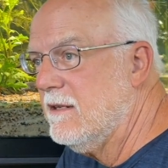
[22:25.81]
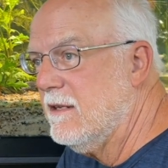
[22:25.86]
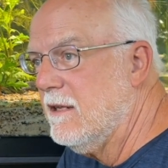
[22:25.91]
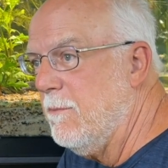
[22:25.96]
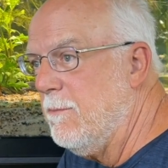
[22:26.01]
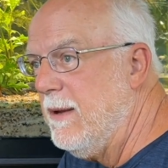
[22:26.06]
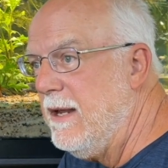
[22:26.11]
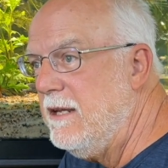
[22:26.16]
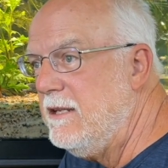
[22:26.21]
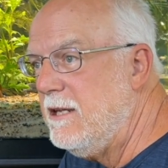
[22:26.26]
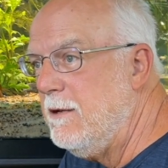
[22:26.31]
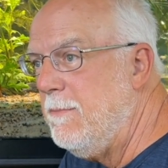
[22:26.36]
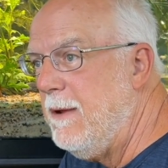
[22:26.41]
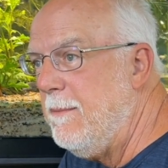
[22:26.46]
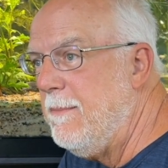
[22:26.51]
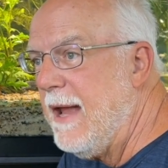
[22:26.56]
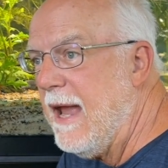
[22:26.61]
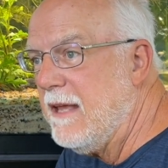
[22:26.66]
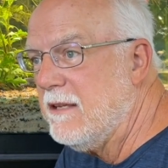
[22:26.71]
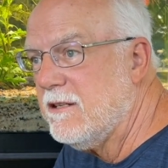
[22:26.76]
BCB
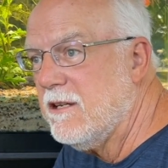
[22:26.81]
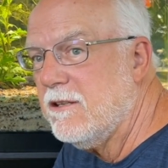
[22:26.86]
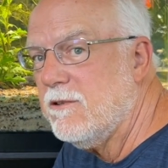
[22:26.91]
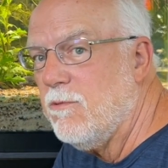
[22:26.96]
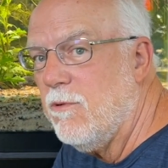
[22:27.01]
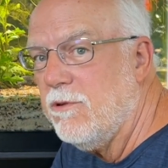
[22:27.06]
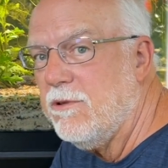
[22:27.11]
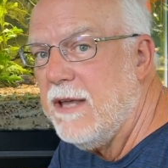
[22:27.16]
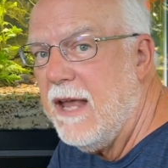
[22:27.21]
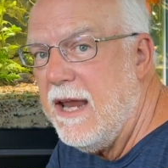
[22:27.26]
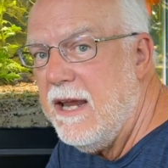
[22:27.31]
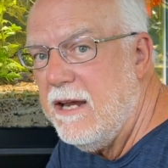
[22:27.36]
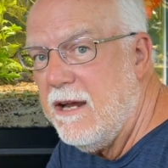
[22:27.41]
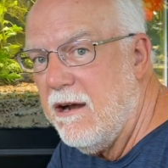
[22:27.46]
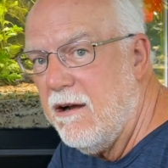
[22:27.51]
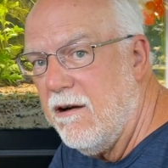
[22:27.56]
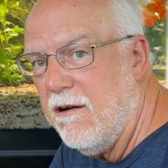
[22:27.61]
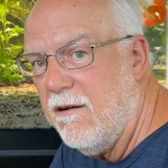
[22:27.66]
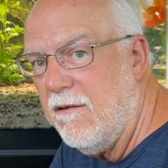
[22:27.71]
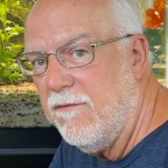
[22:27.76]
baskets will take
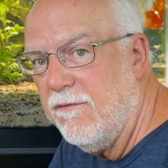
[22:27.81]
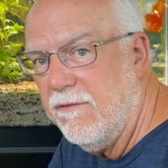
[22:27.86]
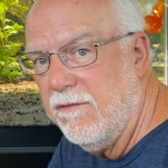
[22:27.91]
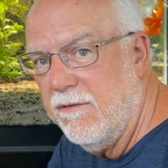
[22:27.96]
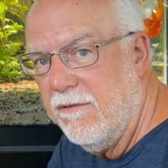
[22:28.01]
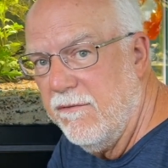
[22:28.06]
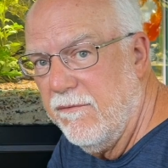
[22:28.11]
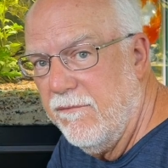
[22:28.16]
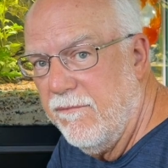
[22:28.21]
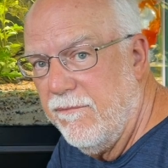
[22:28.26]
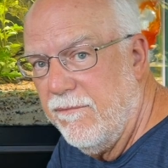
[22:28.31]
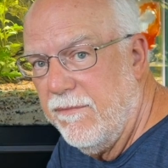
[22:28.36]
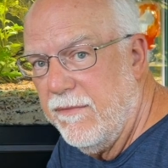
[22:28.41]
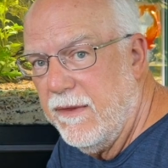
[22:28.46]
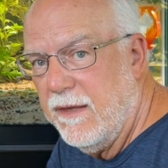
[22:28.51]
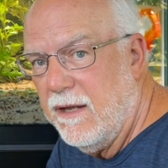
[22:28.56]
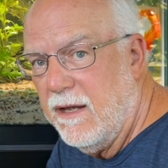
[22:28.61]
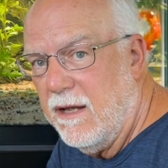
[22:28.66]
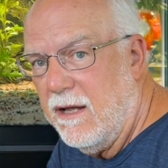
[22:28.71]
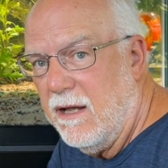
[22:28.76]
care of
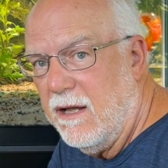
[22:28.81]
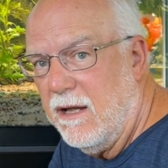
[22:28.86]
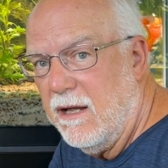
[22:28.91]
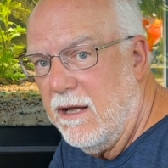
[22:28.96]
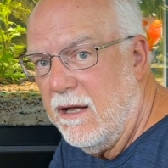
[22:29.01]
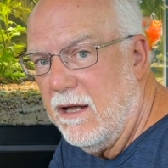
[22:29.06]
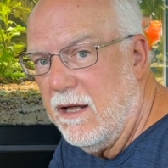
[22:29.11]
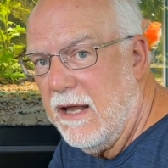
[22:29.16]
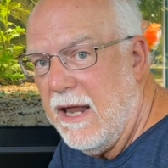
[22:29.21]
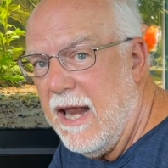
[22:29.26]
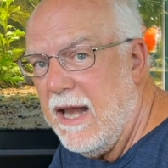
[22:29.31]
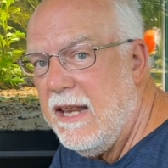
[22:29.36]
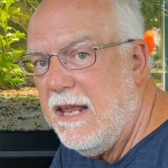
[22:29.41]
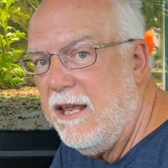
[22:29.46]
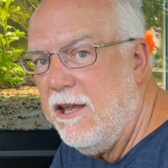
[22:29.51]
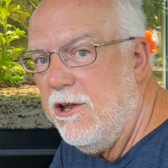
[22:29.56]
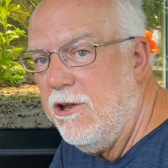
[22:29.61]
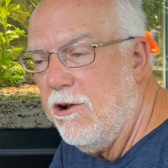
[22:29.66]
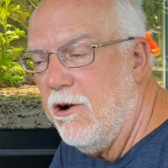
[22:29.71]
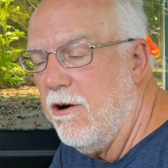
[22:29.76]

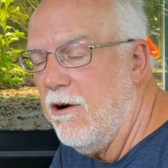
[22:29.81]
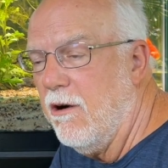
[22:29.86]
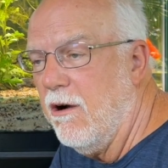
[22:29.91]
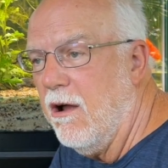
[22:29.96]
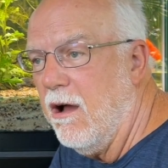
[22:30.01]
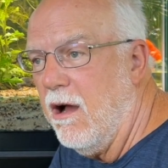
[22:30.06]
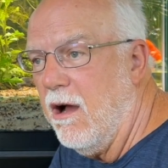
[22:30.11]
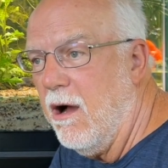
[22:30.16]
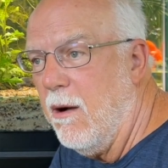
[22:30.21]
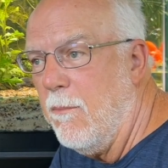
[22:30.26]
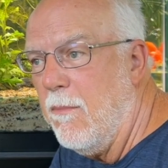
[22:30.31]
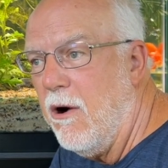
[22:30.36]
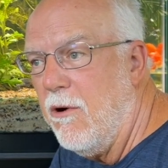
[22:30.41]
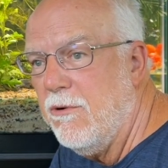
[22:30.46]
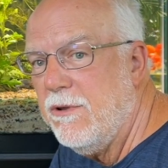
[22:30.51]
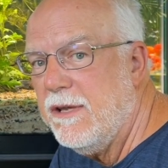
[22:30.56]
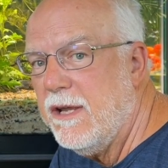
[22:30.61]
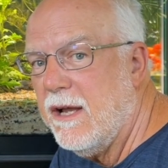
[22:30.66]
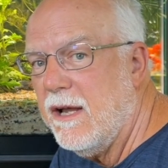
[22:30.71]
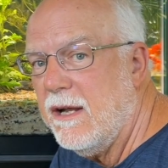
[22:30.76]
your
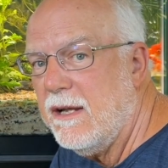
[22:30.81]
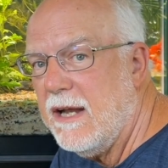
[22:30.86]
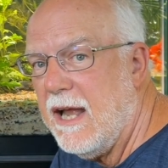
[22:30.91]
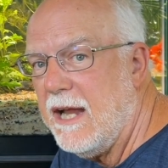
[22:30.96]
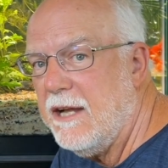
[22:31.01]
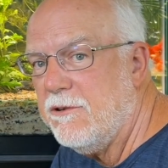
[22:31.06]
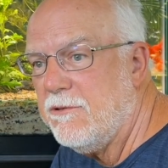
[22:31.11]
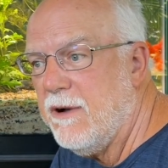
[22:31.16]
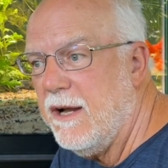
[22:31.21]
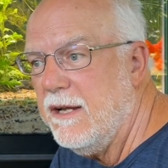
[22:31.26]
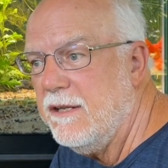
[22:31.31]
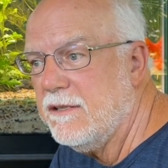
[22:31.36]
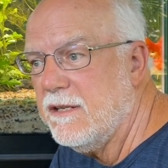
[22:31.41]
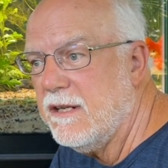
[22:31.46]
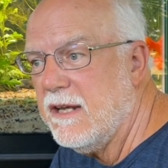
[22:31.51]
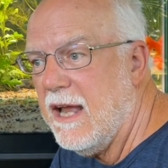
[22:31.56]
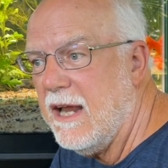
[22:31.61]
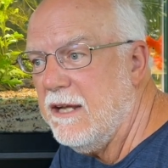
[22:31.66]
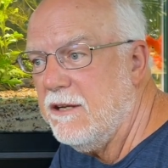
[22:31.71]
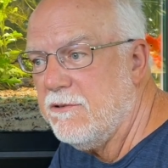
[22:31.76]
ammonia, nitrates
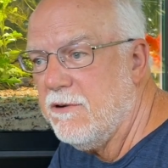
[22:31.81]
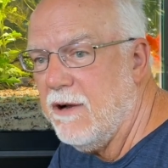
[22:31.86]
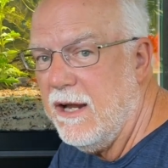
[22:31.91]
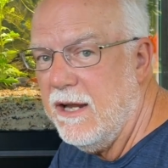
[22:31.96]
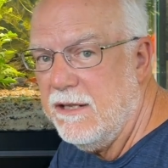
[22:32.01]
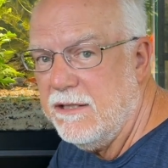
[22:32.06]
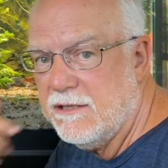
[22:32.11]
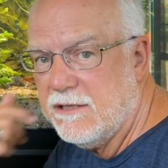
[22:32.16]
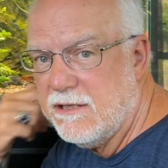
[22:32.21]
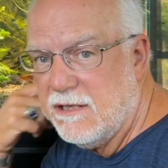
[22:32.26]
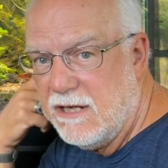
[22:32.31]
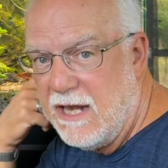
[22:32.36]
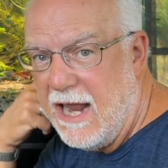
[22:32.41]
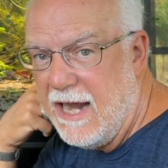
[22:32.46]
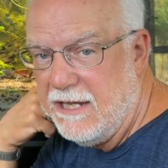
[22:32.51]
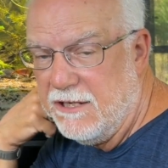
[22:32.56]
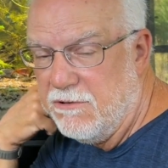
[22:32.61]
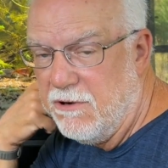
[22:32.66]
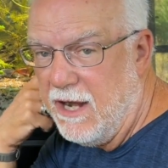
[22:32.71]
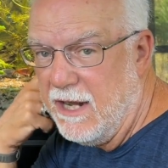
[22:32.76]
and nitrites
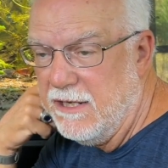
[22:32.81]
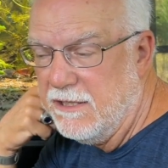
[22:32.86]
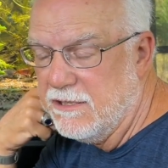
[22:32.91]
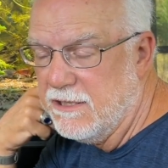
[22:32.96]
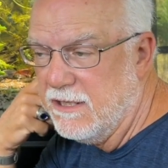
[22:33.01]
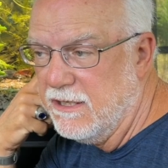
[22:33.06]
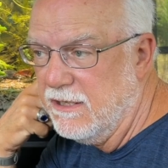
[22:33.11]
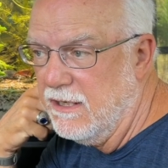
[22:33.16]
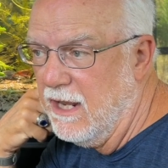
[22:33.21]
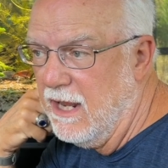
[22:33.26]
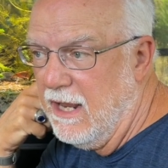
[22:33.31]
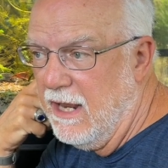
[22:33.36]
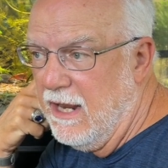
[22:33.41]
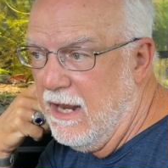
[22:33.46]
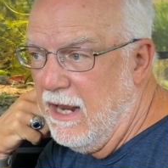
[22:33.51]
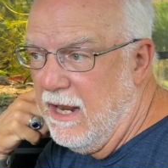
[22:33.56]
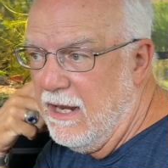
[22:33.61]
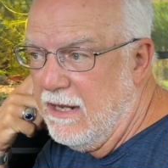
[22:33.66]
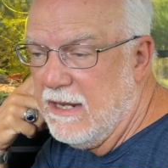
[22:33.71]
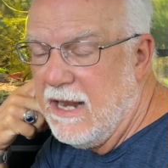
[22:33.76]
and
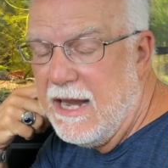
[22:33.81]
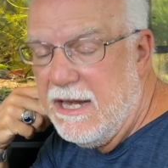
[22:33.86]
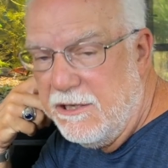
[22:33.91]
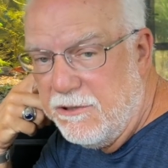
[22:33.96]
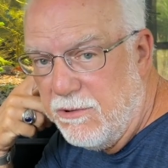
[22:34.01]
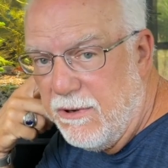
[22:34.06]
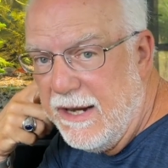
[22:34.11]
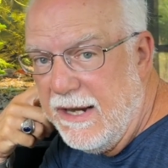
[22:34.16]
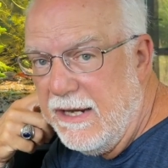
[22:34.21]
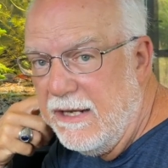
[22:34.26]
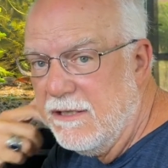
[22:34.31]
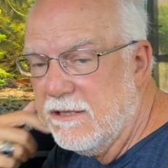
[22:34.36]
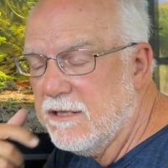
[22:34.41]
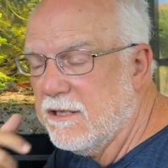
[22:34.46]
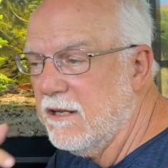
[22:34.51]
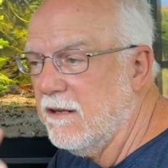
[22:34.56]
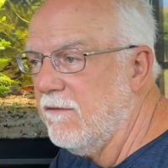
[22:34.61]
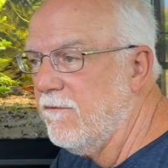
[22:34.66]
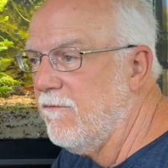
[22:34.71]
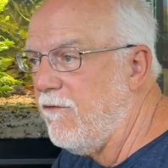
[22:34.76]
nitrates
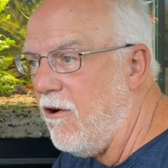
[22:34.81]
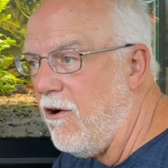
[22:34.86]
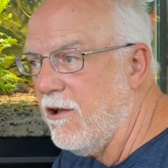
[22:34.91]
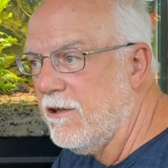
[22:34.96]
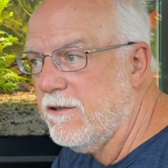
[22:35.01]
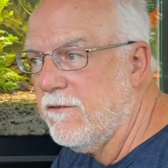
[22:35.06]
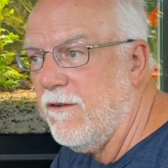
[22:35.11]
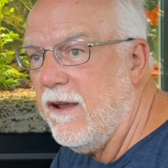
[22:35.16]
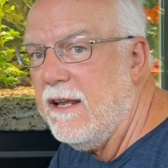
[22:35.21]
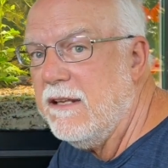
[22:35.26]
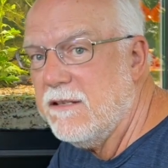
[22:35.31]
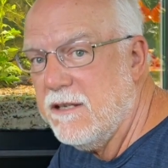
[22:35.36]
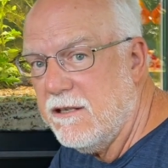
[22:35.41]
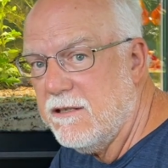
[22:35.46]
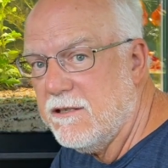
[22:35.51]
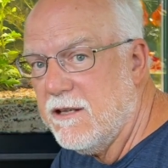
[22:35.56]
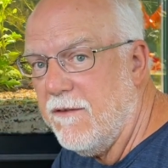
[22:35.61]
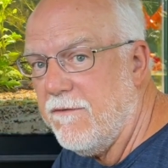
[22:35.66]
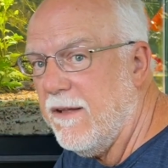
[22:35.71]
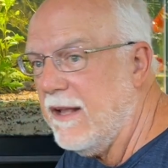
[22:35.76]
and phosphates and
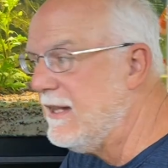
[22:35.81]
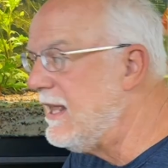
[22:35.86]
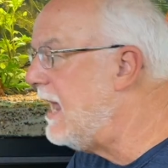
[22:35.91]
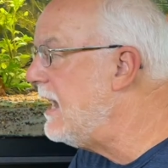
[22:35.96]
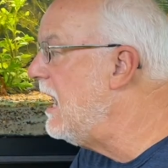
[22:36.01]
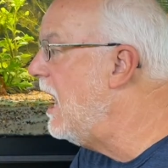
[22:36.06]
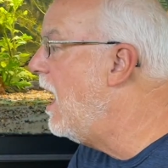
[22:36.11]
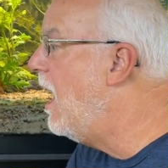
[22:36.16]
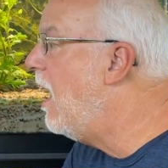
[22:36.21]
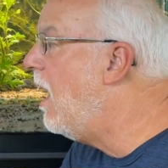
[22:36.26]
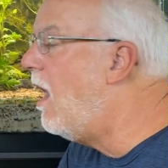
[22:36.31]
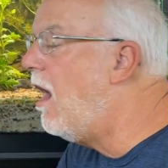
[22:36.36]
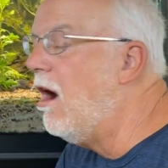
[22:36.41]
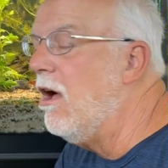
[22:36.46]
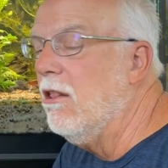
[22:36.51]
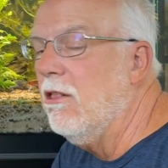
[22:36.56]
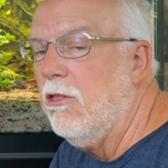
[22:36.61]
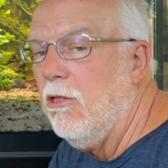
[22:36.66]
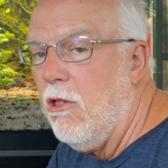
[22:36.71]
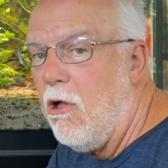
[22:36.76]
stuff like that,
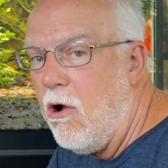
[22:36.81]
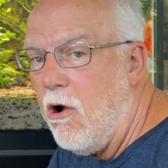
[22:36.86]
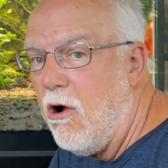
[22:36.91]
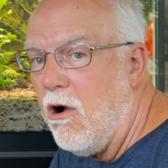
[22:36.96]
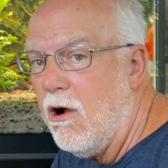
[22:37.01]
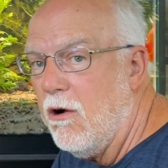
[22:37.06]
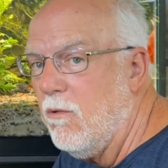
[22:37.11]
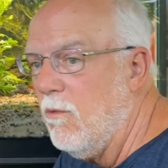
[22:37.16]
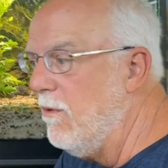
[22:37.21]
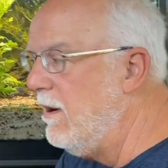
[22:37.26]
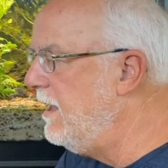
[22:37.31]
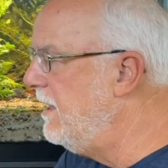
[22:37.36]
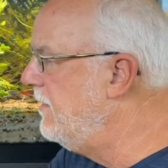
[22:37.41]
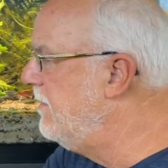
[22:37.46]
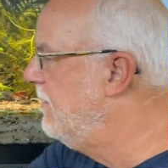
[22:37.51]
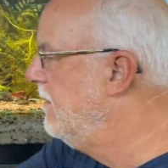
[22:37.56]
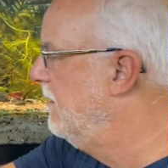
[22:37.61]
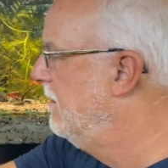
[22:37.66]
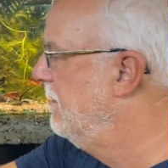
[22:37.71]
along with